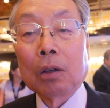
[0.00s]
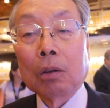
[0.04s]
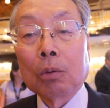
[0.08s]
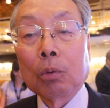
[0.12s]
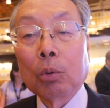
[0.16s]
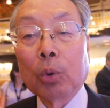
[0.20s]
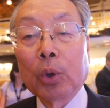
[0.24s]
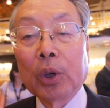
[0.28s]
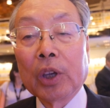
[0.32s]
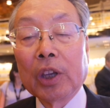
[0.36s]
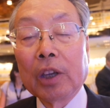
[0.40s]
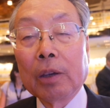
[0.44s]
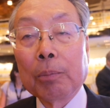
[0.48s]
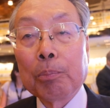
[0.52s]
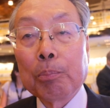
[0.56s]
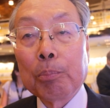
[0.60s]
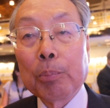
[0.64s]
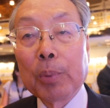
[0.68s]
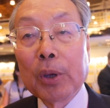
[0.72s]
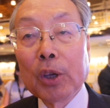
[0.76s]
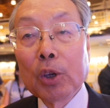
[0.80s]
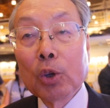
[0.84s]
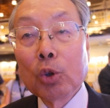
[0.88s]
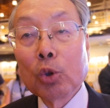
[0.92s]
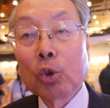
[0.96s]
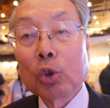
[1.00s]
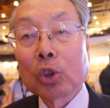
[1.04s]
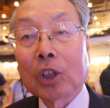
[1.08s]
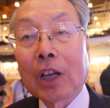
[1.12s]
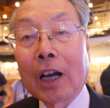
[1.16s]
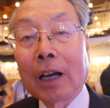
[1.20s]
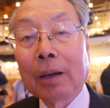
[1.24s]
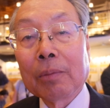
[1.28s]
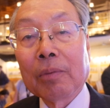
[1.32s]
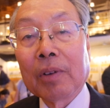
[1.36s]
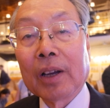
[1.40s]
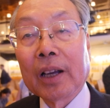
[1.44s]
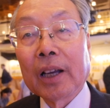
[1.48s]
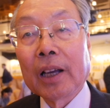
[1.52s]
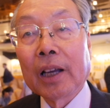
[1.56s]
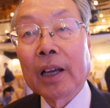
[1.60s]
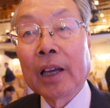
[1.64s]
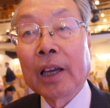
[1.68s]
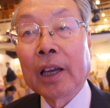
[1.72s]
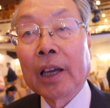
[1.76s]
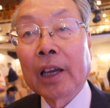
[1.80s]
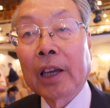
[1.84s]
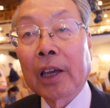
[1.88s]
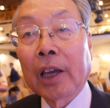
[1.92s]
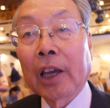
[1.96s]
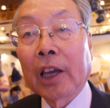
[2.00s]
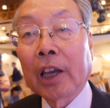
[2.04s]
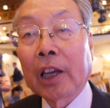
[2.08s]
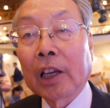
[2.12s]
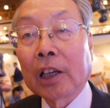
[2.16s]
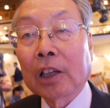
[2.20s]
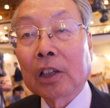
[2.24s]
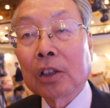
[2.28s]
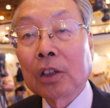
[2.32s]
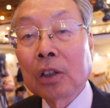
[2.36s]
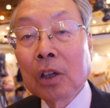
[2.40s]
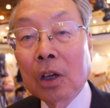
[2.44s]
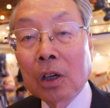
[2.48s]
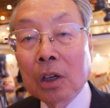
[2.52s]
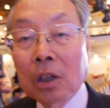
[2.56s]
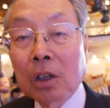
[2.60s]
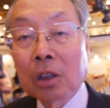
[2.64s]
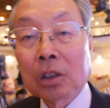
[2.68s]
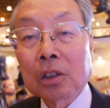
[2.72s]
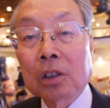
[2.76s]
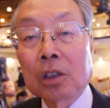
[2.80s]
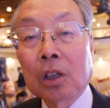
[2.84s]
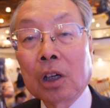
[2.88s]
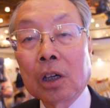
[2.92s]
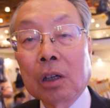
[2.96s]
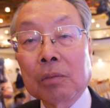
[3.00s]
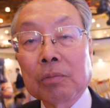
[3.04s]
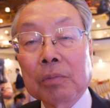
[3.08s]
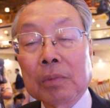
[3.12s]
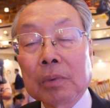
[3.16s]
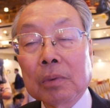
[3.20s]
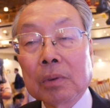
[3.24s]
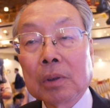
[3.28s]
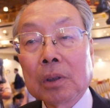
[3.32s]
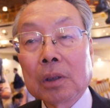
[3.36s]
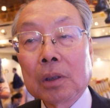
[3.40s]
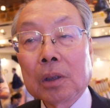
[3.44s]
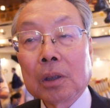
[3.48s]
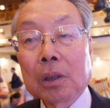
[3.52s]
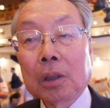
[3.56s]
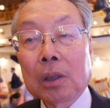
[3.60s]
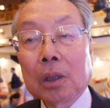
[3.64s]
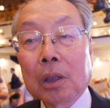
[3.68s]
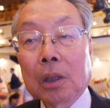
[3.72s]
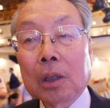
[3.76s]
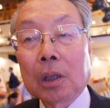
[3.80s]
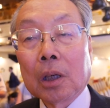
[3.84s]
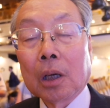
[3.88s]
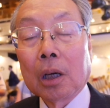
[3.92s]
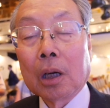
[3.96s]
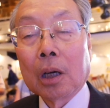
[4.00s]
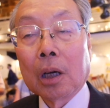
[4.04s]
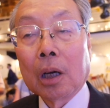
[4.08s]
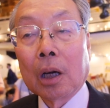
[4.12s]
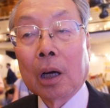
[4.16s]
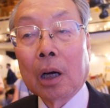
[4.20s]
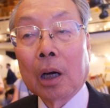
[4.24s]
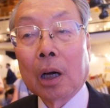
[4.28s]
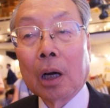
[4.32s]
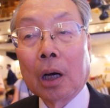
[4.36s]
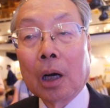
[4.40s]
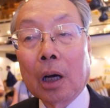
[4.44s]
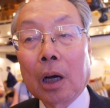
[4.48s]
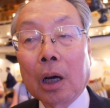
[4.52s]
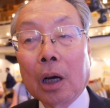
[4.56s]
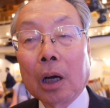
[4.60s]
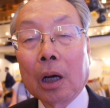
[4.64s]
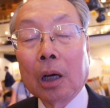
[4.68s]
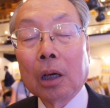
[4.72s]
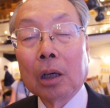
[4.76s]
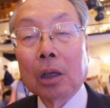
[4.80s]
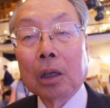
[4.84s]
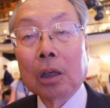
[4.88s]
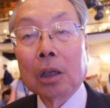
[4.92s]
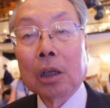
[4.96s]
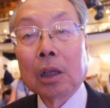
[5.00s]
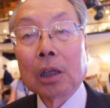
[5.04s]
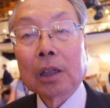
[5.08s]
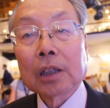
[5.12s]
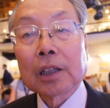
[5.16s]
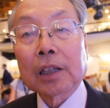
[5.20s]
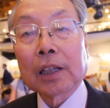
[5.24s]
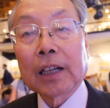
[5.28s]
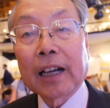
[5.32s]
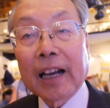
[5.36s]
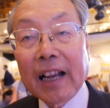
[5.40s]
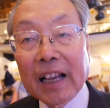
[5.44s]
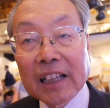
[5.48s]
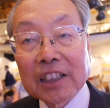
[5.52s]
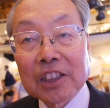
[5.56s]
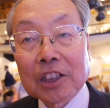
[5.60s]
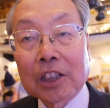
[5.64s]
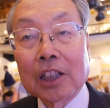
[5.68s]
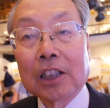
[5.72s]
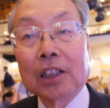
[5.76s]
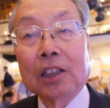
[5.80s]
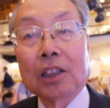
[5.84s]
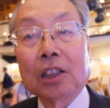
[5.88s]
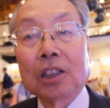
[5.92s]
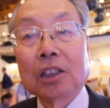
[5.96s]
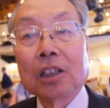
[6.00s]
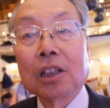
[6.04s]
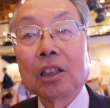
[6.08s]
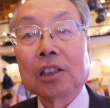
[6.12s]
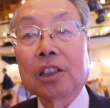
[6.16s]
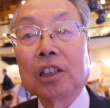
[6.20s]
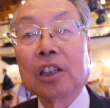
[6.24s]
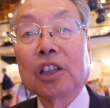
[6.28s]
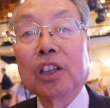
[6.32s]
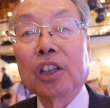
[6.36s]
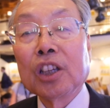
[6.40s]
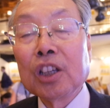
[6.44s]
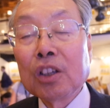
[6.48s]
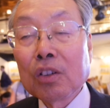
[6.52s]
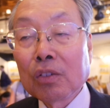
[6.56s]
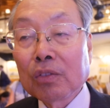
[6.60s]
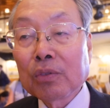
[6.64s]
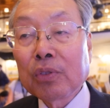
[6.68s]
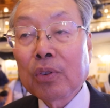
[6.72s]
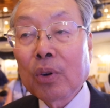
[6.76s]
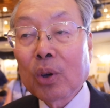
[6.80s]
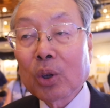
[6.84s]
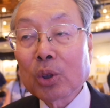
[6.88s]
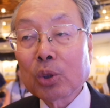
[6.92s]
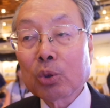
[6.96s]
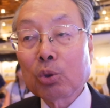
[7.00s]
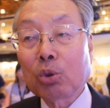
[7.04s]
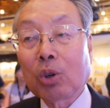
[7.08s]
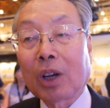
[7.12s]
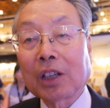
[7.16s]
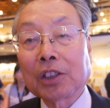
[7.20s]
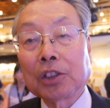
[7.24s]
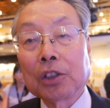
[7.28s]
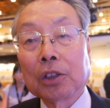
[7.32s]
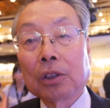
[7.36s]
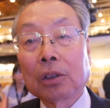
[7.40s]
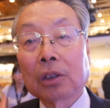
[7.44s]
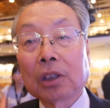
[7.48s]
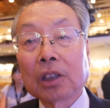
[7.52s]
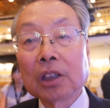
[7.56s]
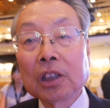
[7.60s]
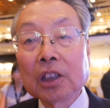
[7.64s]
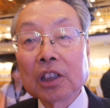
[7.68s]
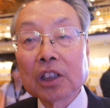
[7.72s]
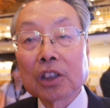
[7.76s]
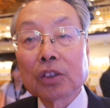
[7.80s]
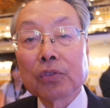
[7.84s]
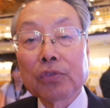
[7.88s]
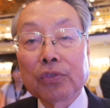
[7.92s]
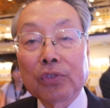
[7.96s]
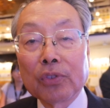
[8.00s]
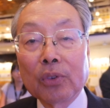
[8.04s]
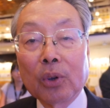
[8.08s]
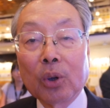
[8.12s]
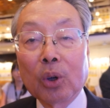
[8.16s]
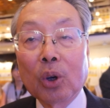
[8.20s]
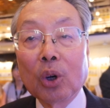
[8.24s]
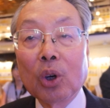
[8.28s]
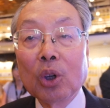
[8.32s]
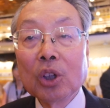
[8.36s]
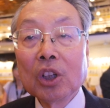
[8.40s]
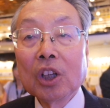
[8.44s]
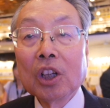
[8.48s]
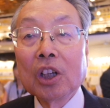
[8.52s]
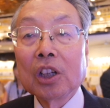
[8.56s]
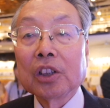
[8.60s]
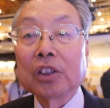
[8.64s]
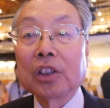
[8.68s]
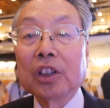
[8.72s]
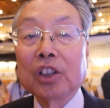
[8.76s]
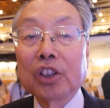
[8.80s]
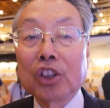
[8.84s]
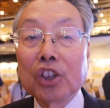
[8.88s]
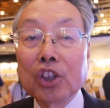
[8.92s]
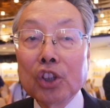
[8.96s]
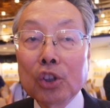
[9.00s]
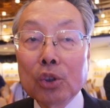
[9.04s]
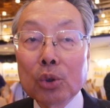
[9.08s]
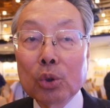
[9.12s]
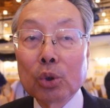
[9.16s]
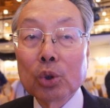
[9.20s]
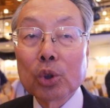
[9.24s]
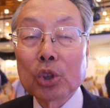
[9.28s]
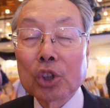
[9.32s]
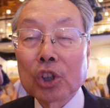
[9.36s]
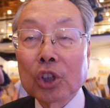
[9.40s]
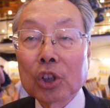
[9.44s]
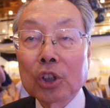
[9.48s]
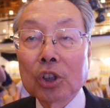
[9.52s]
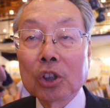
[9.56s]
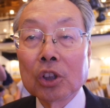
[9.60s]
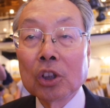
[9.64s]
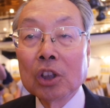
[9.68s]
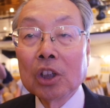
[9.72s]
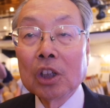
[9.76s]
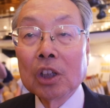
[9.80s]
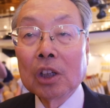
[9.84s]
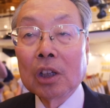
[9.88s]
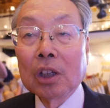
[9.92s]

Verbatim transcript: we build up a lot of uh, cluster. The infrastructure good for the future,